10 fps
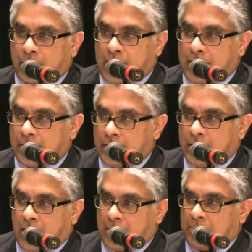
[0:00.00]
You
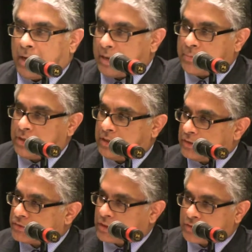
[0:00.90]
can't, my
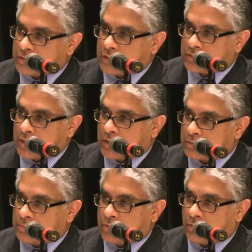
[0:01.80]
opinion is as an
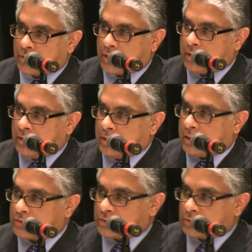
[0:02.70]
entrepreneur that
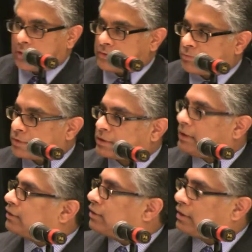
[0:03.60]
as
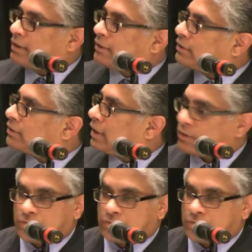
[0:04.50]
risky as it is,